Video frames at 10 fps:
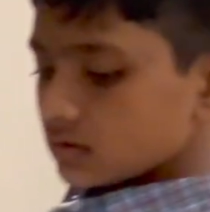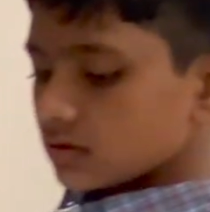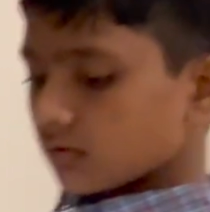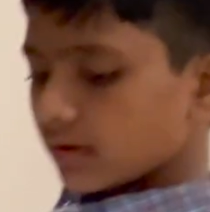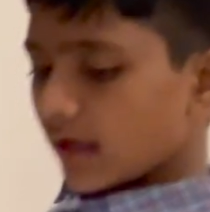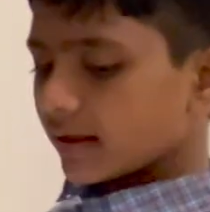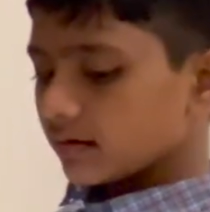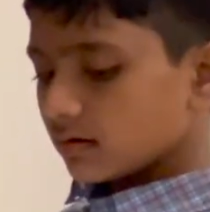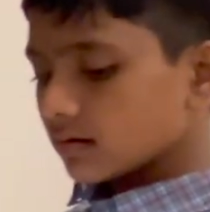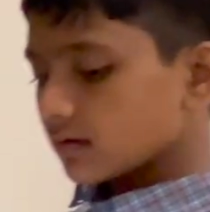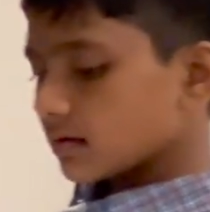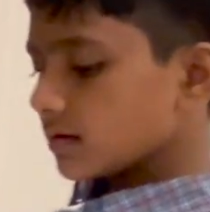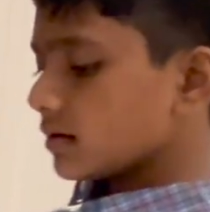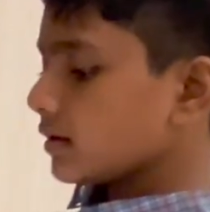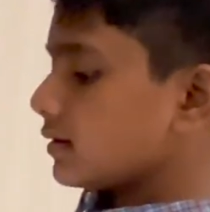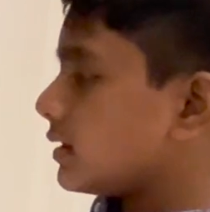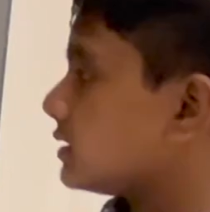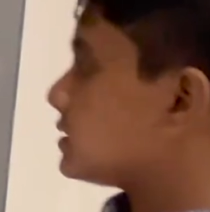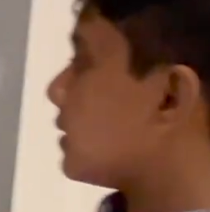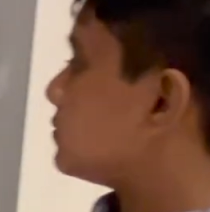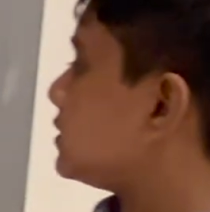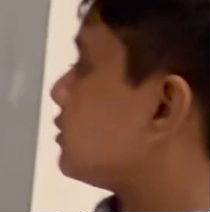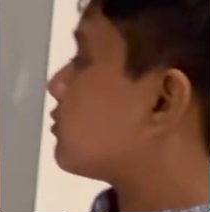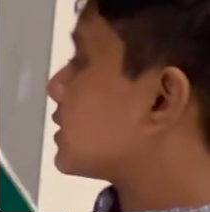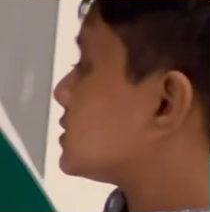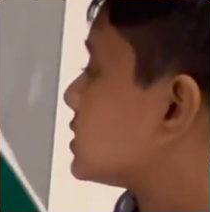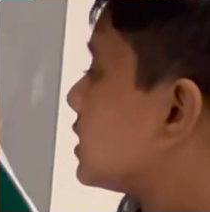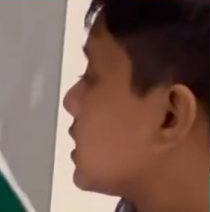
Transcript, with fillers: So then, this subsequence